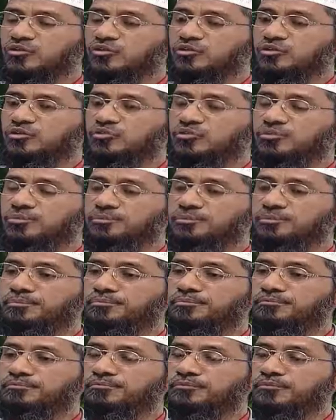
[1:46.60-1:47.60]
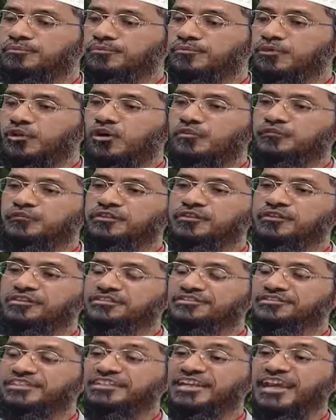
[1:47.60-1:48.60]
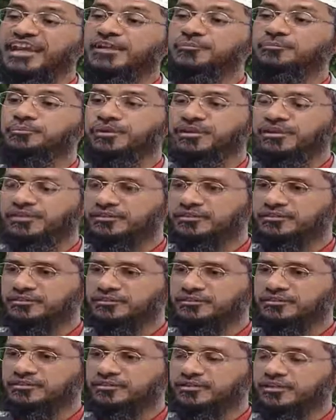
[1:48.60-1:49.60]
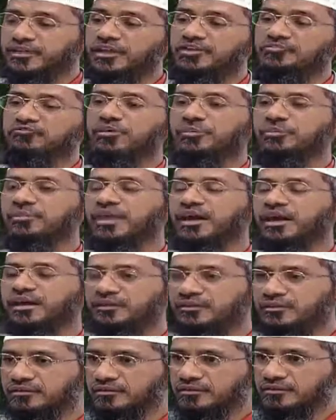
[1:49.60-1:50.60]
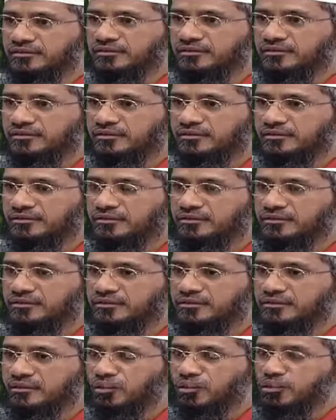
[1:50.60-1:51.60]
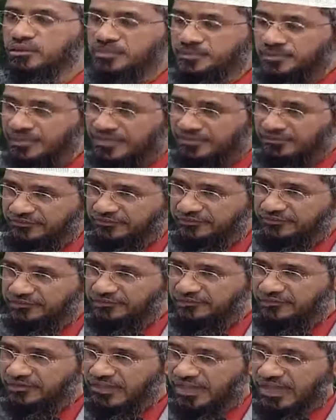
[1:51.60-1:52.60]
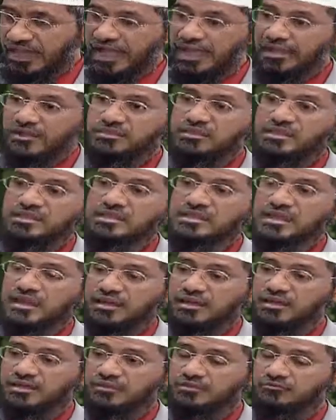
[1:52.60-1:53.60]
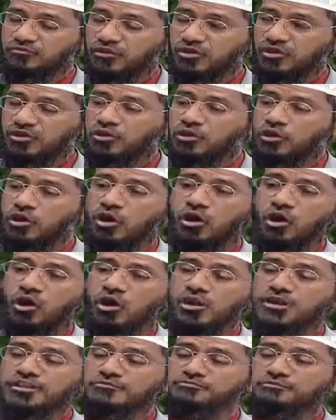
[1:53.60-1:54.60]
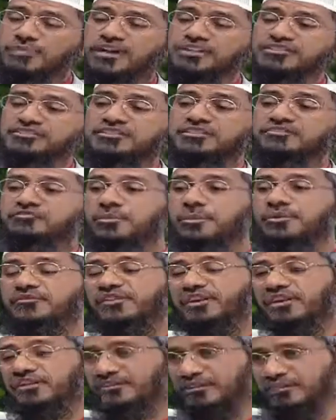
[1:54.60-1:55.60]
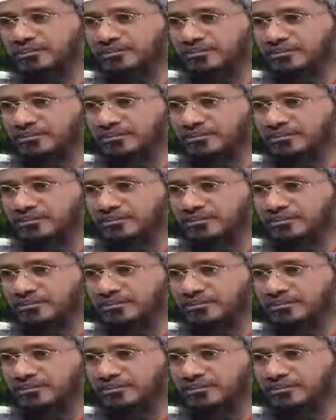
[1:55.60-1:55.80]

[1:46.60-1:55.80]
who offers the night prayer in Ramadan with belief and seeking Allah's reward, all his past sins will be forgiven.